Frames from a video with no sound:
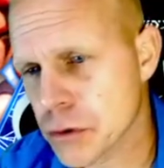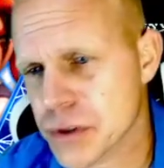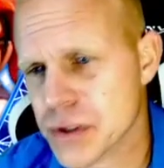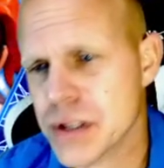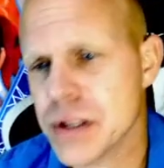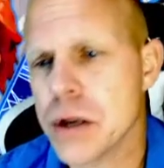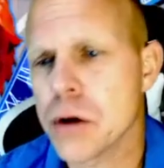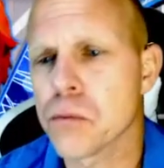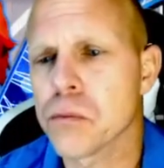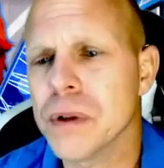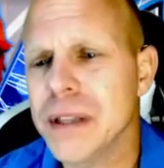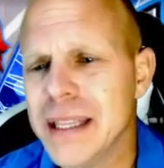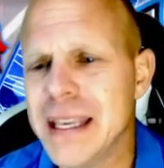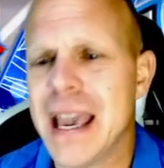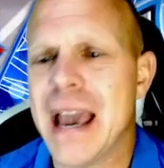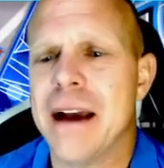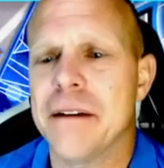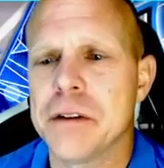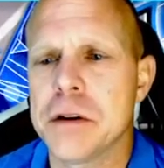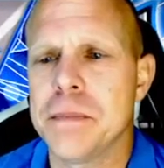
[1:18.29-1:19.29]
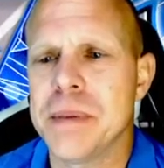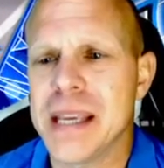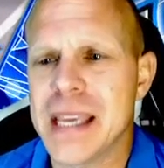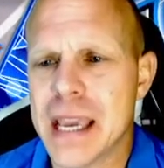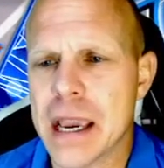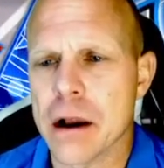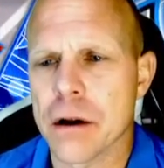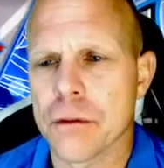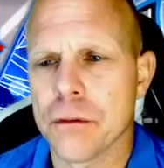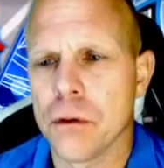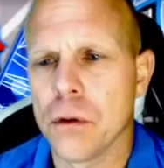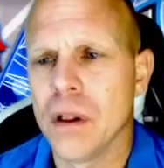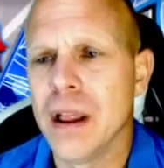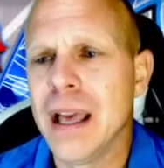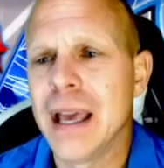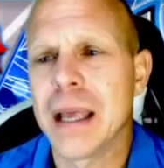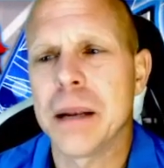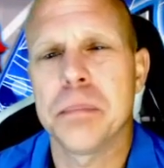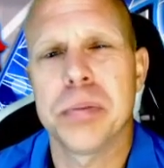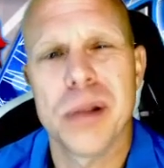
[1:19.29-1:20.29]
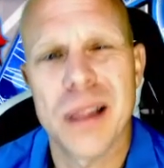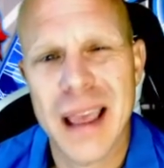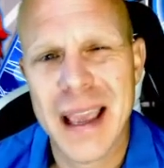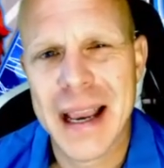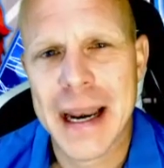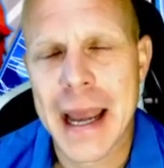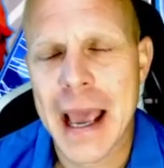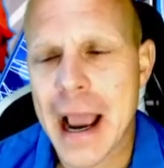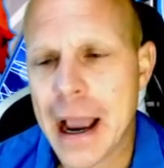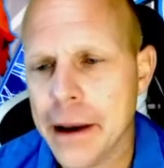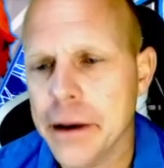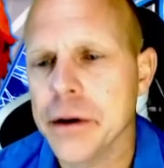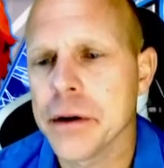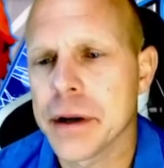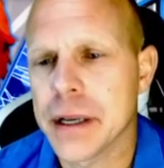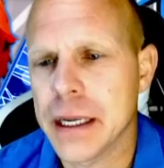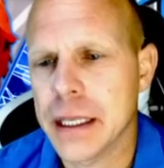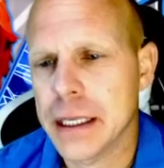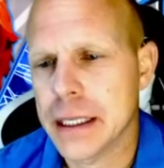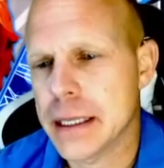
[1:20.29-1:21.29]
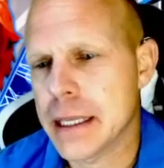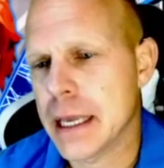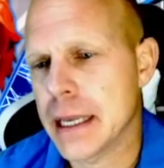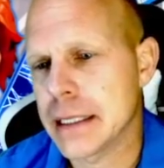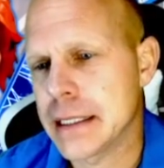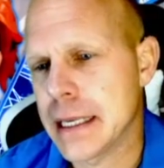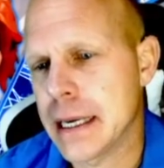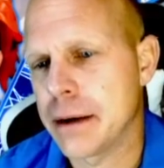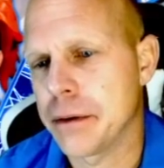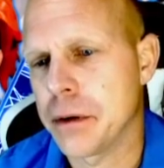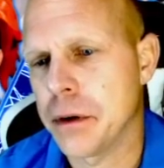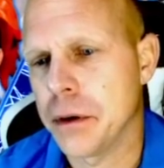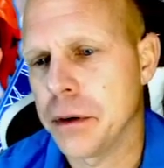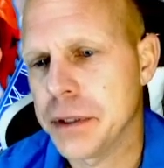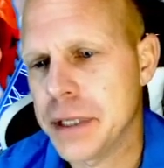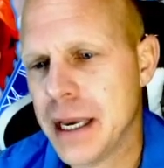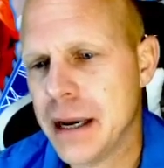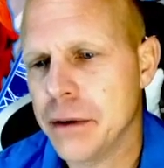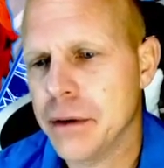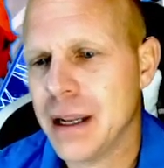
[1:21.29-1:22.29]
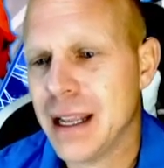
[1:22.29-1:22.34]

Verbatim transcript: so you really have to be careful and plan how you're going to get that town hall down.